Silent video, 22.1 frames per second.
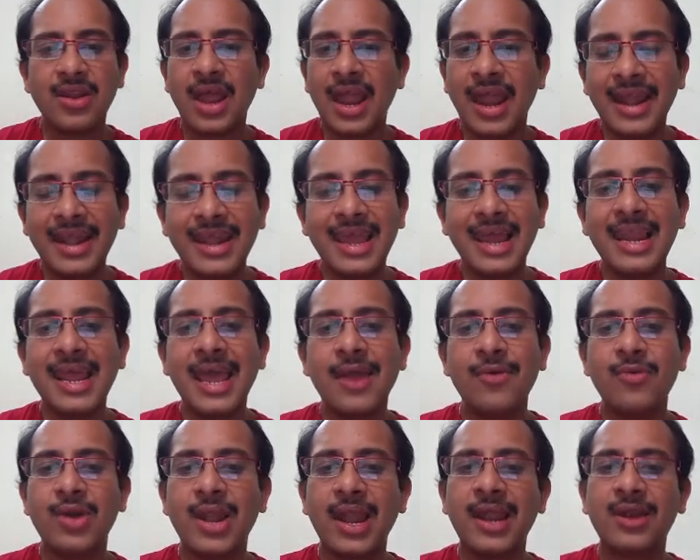ideally I
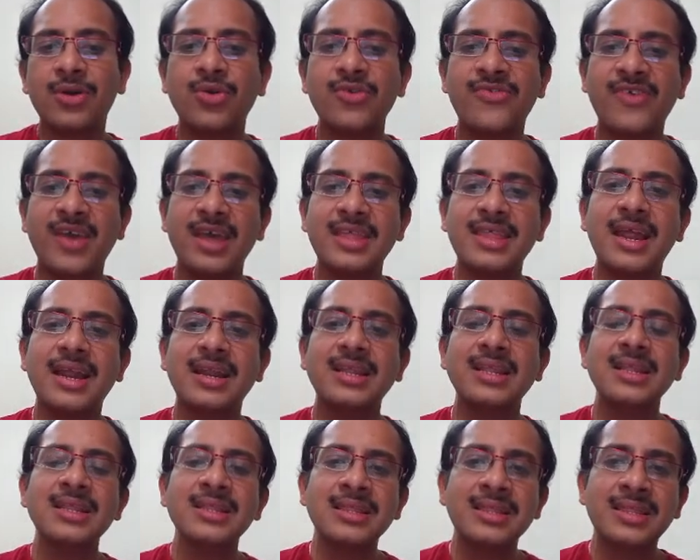would like to say
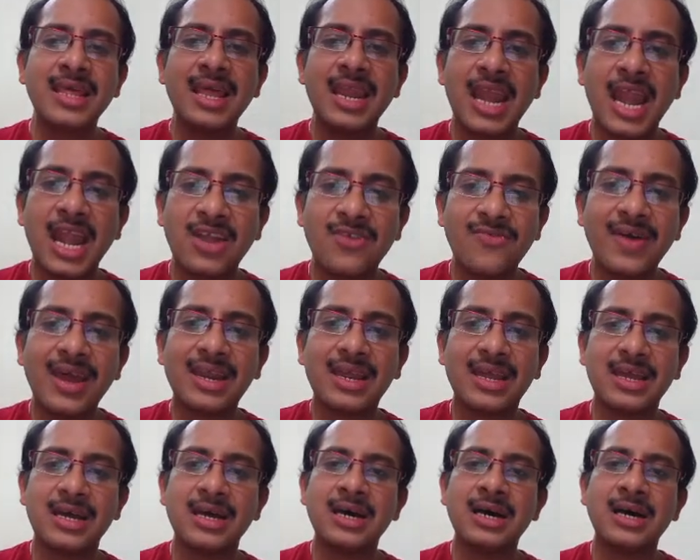that the
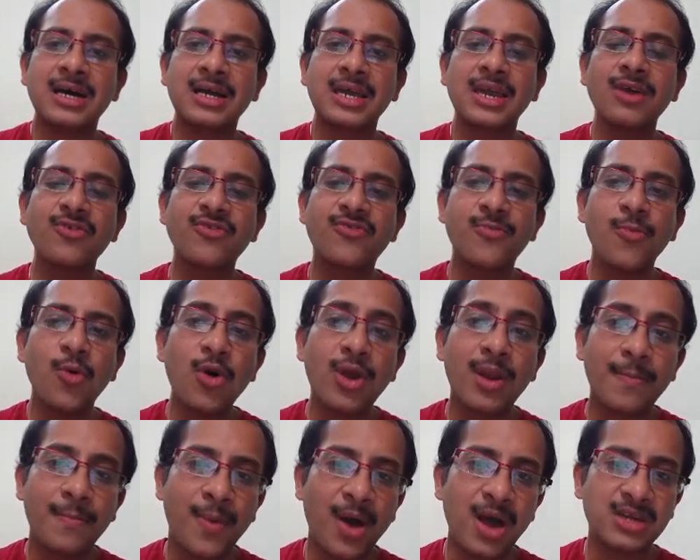network gives more
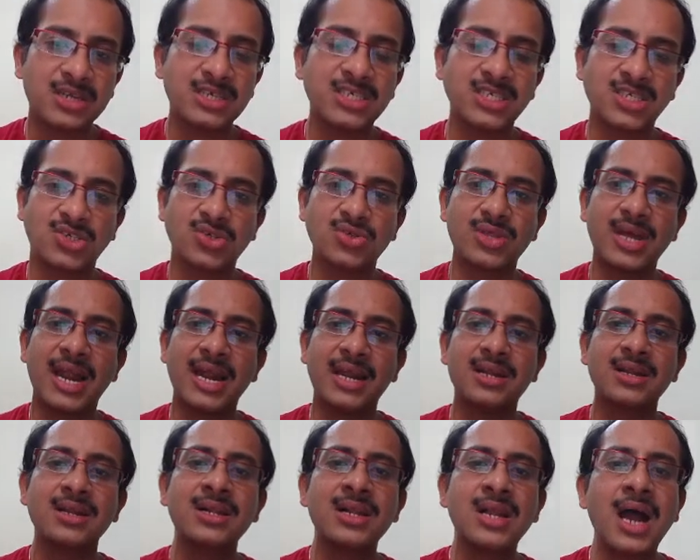importance to
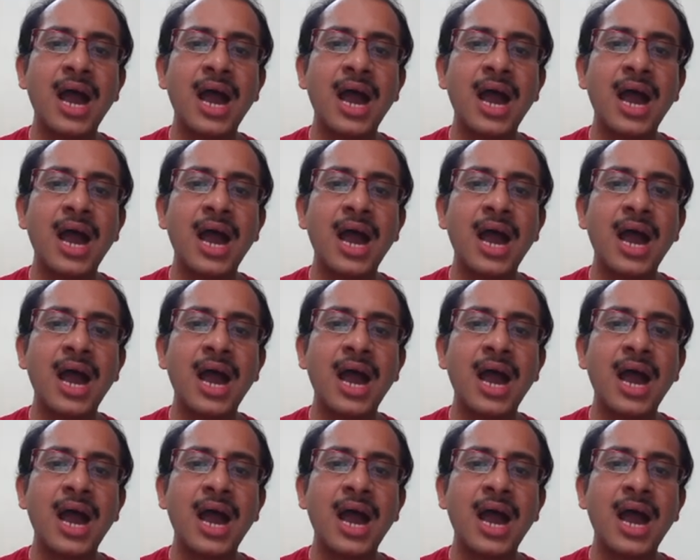that,